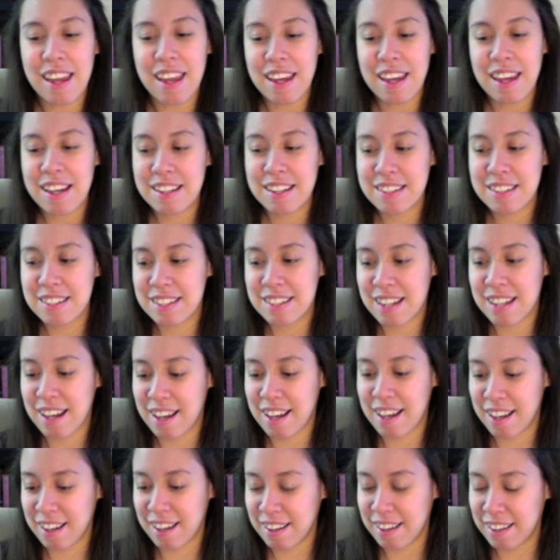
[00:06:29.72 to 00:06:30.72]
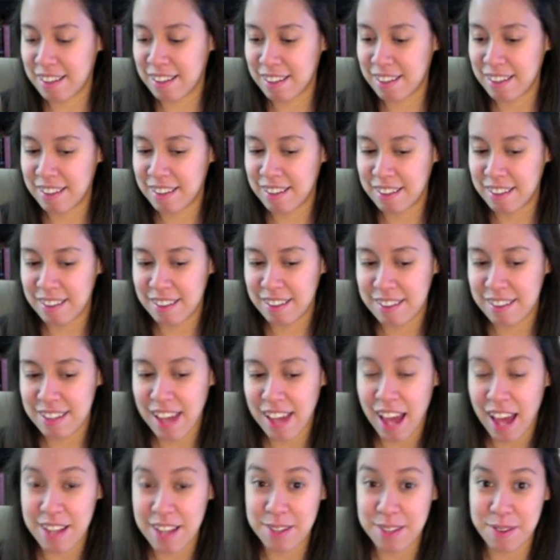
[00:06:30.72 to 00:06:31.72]
And uh,
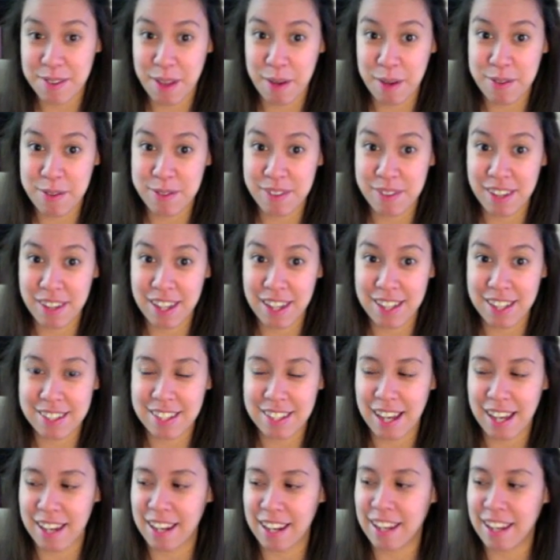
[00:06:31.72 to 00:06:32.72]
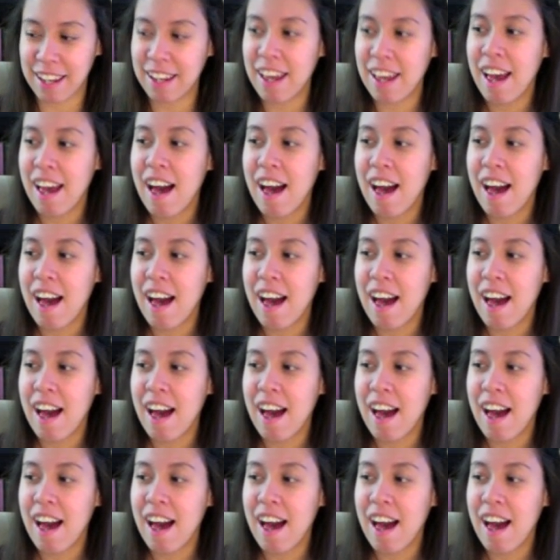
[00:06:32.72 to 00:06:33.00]
yeah, so that was really exciting.